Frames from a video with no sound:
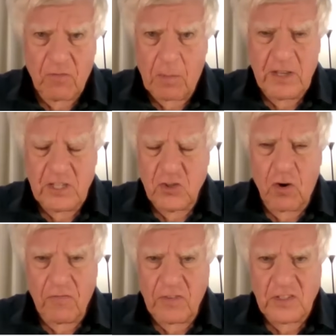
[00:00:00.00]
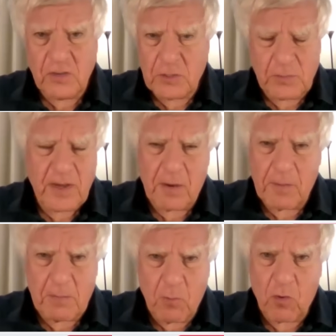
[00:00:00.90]
from his office. He was
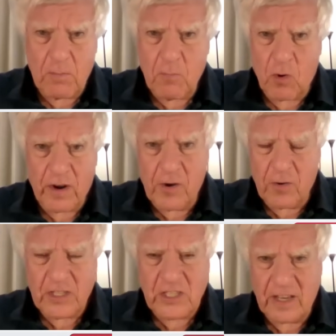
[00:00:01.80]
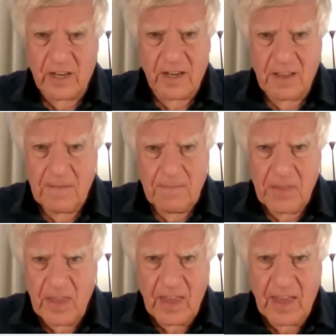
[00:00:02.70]
becoming more and more irritated,
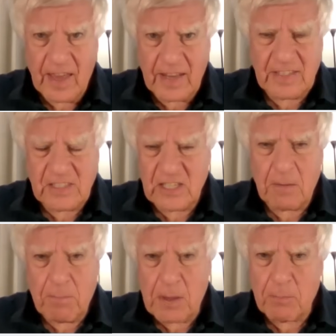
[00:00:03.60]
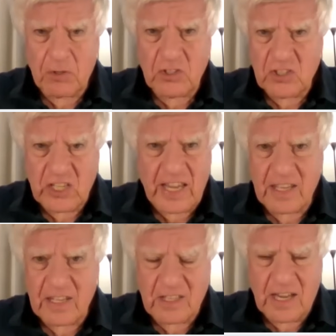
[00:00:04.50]
and he sent people to
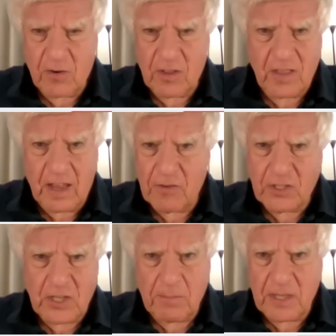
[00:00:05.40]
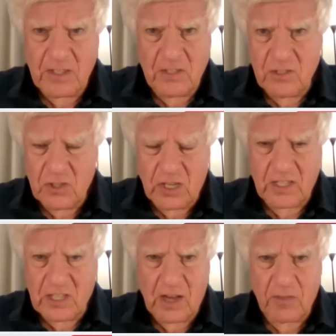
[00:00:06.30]
take it down. And every time they
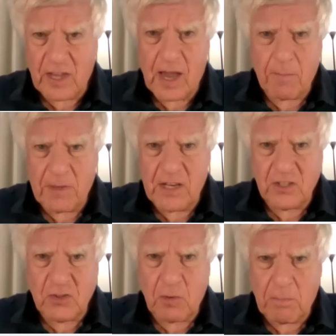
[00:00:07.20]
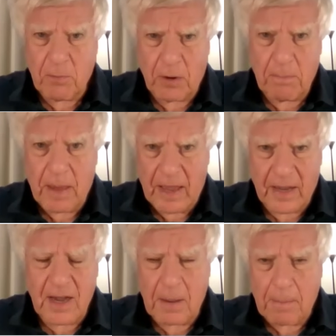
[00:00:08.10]
took it down, the communists would put it
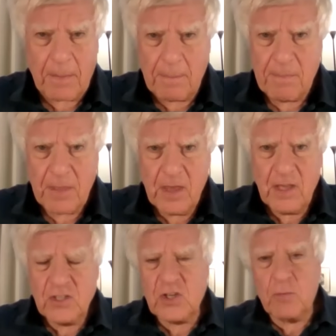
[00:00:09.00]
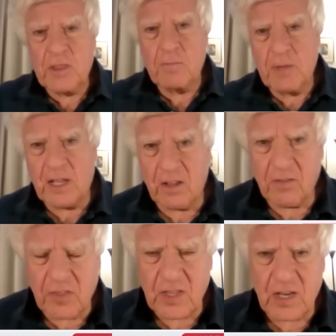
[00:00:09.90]
back up. So in the
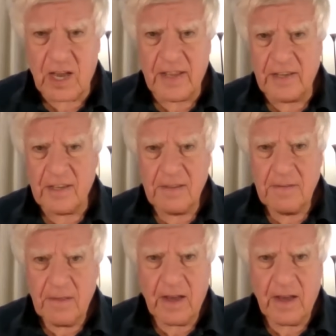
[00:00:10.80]
middle of the night,